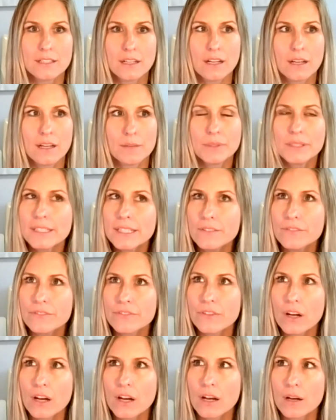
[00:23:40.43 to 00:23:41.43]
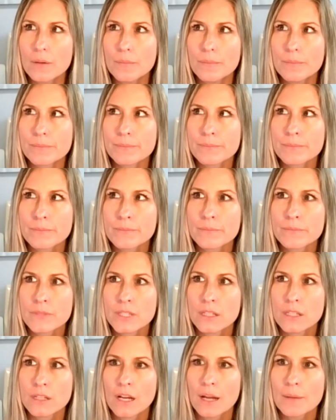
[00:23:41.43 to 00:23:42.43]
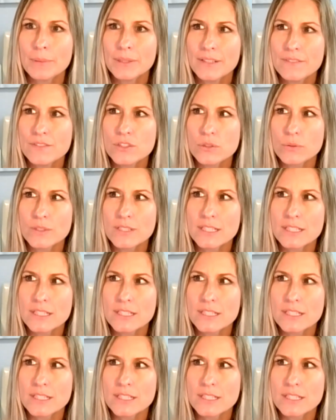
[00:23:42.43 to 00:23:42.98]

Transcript: I believe Sue